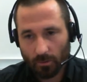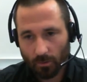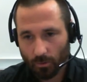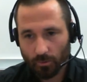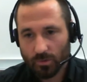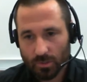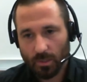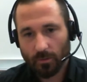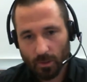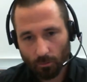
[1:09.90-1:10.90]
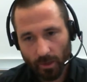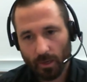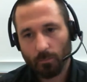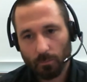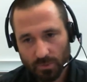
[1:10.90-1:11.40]
it includes the
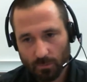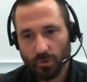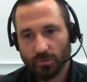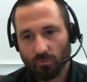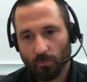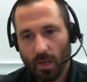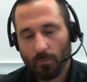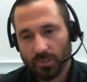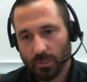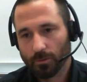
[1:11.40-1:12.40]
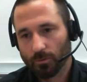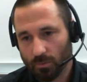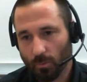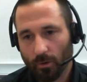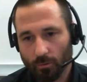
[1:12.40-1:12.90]
organic debris from plant
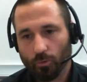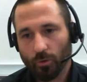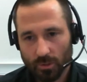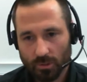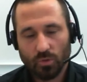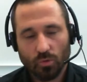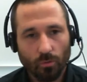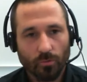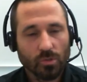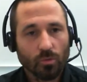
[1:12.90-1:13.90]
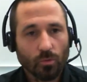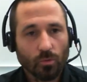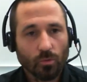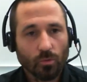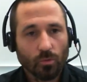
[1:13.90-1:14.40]
materials, microorganisms, all in the
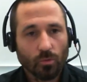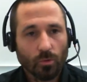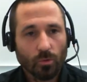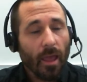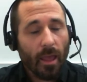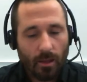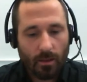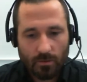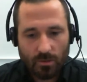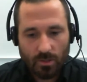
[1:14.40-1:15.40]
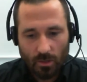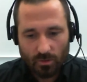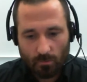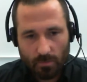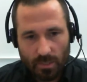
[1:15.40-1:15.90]
soil.
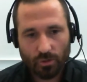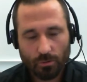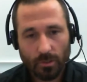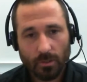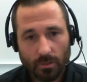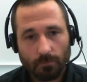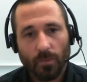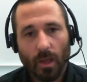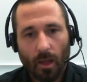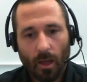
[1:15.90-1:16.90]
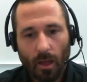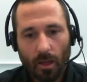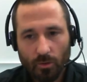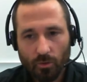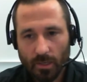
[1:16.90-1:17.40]
And to measure it,
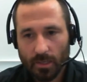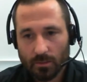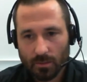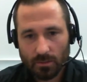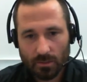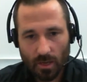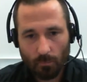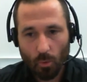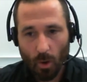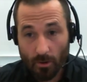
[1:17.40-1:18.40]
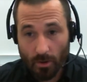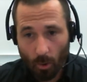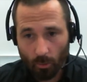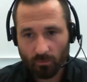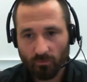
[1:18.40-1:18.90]
you need to sample a
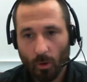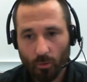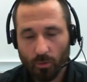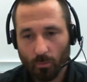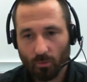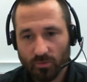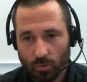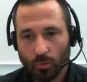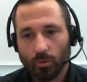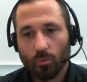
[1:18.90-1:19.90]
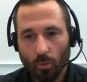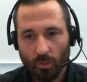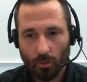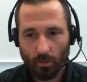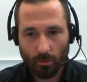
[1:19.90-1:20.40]
known volume of
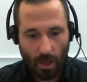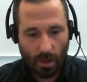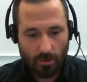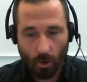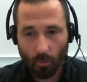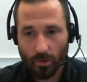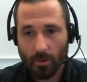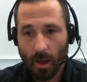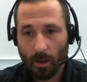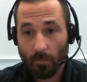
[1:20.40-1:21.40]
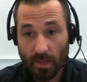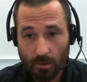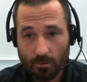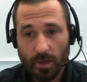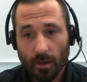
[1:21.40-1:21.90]
soil with a known
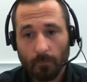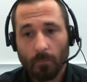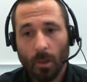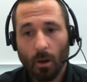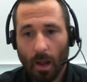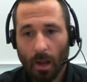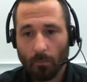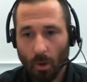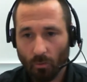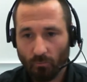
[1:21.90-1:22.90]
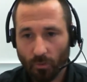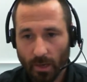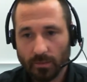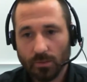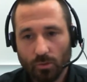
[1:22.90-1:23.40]
area
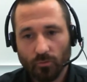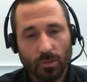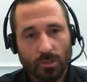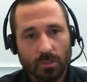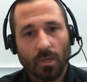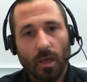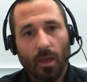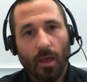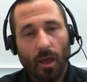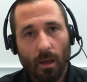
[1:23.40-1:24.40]
of the land surface.